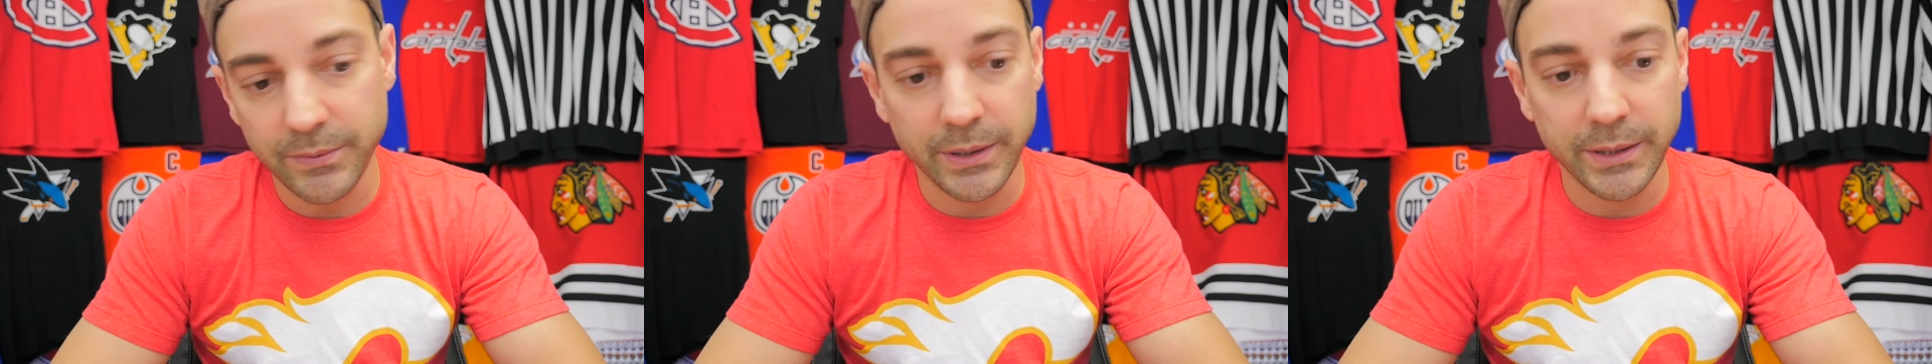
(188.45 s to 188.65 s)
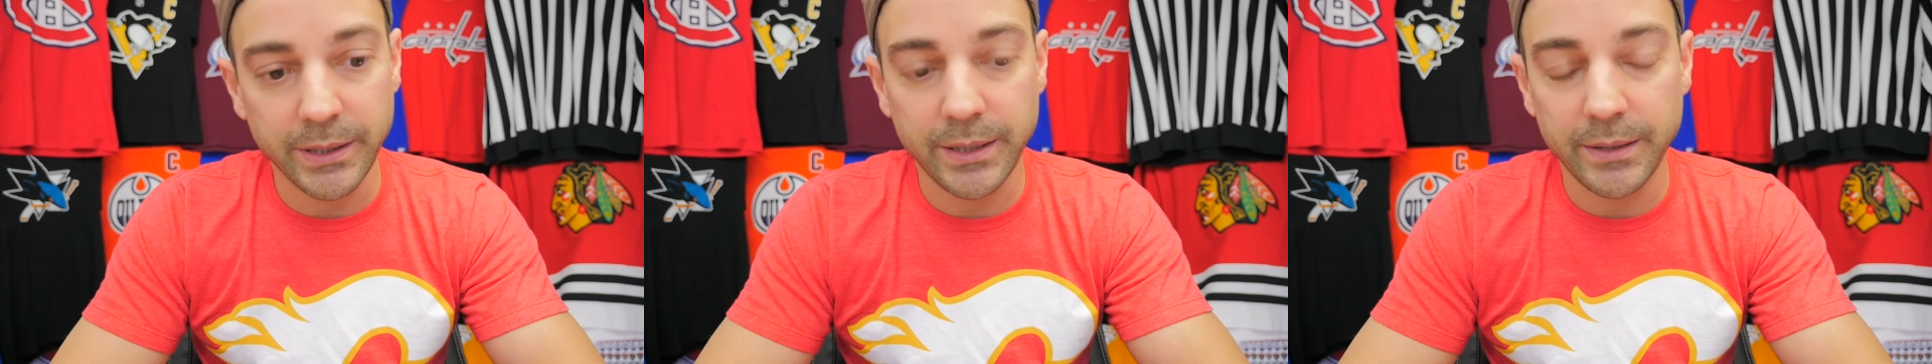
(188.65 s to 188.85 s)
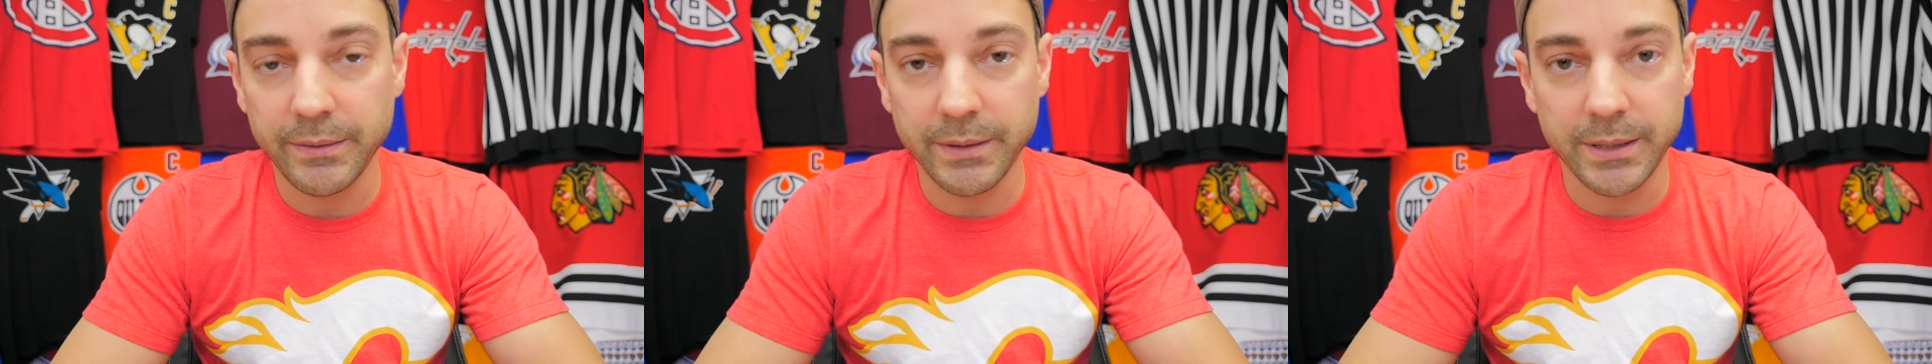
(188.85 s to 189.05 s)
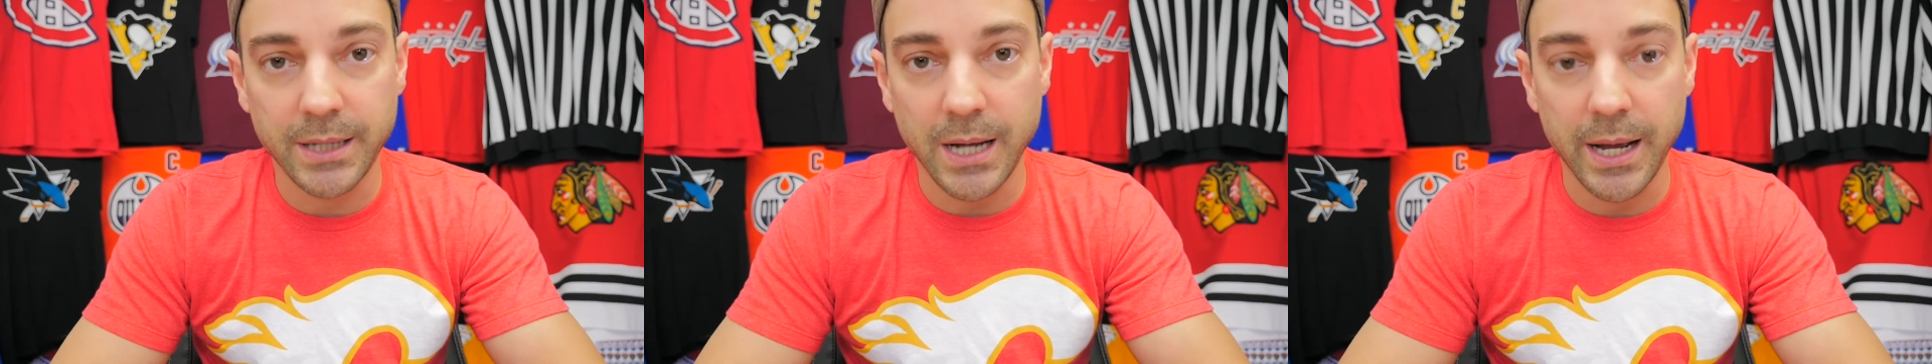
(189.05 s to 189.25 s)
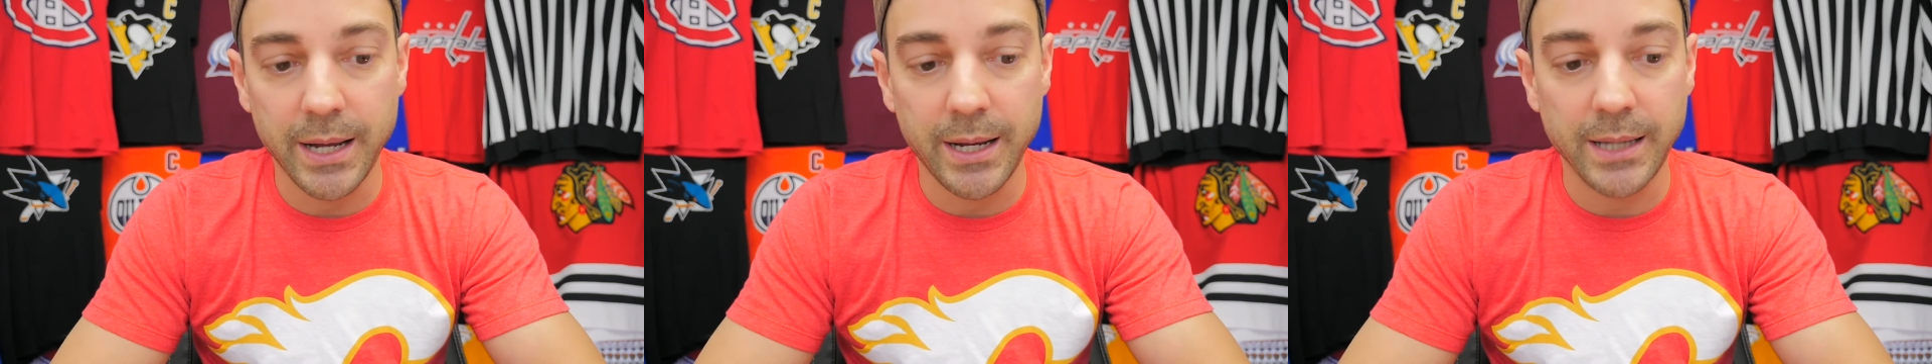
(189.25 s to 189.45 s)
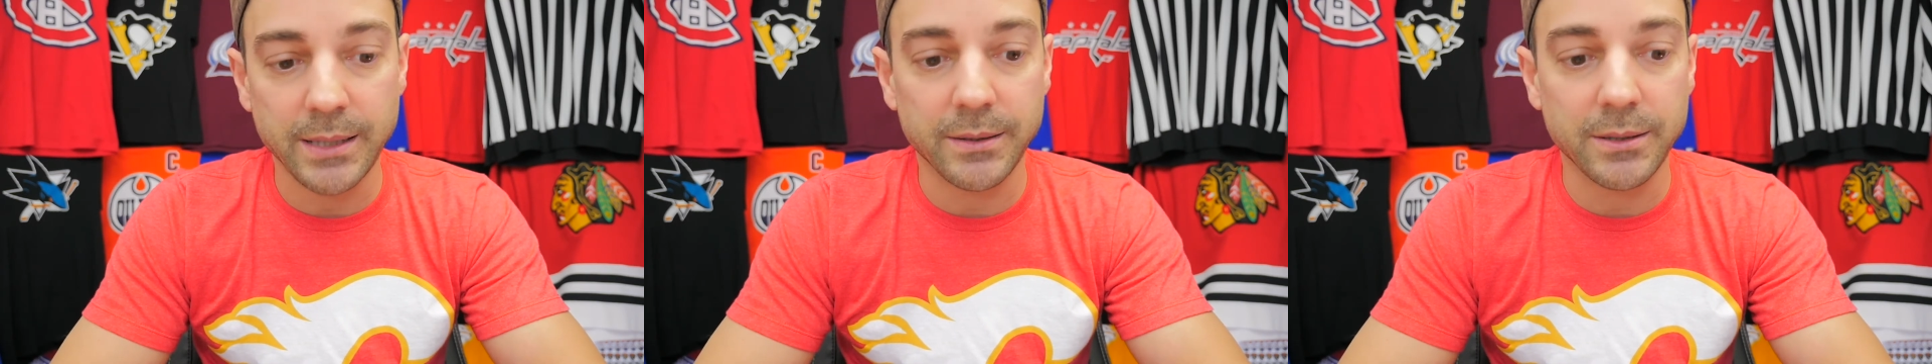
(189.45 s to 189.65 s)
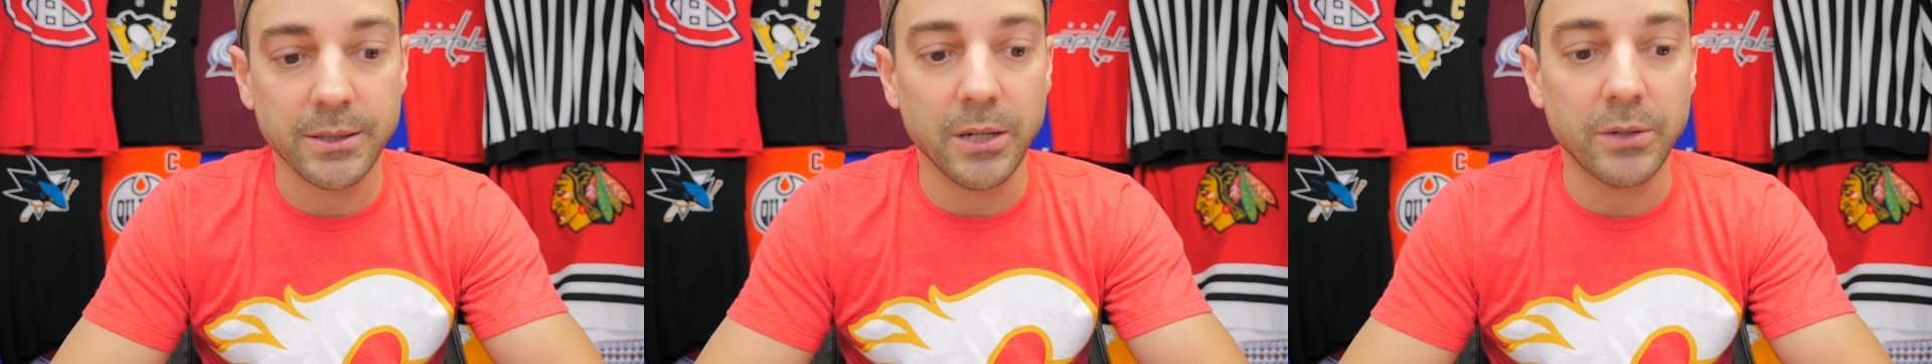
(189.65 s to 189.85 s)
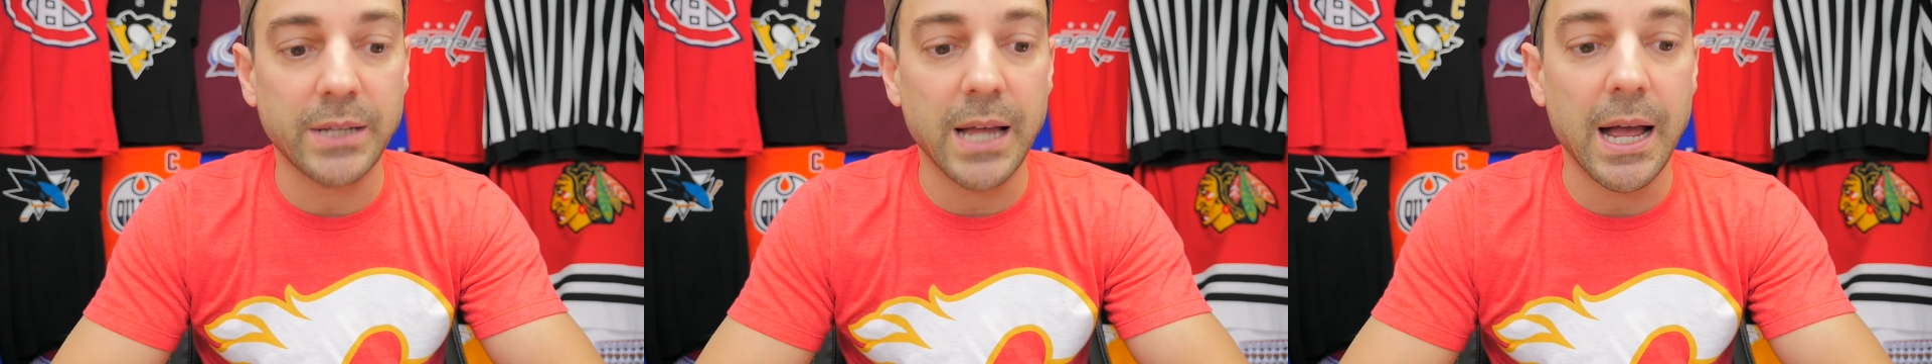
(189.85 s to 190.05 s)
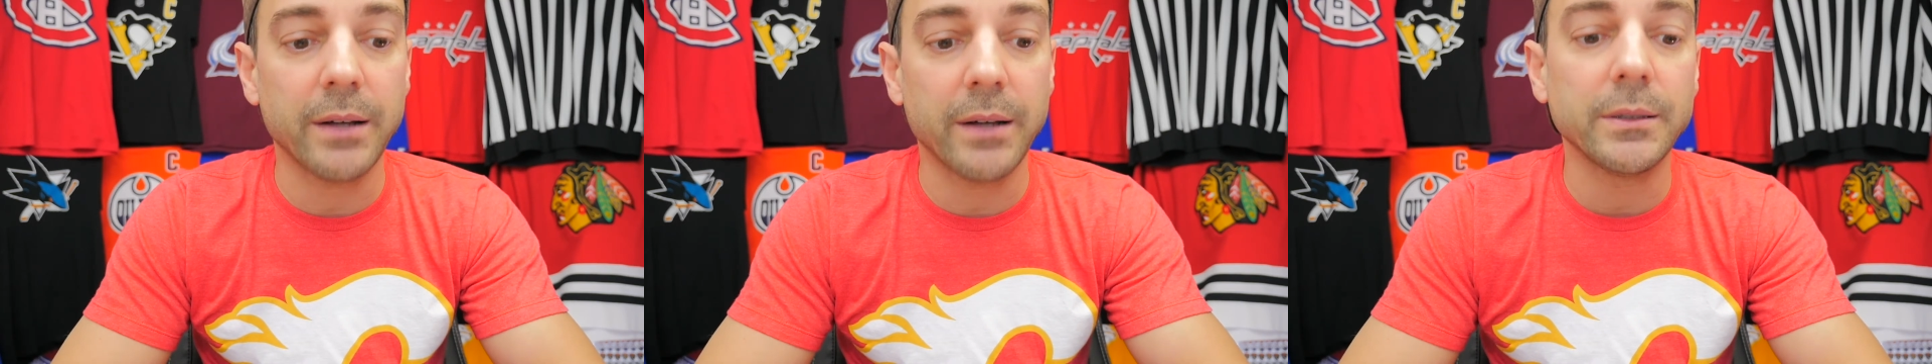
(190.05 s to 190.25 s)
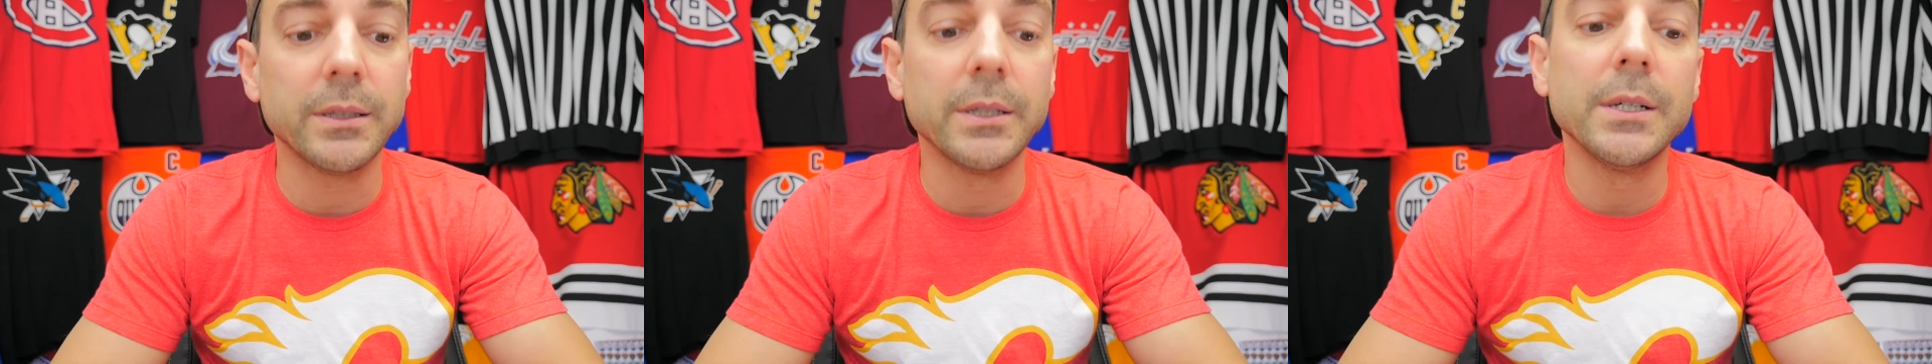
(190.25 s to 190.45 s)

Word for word: Really, this guy hasn't slowed down.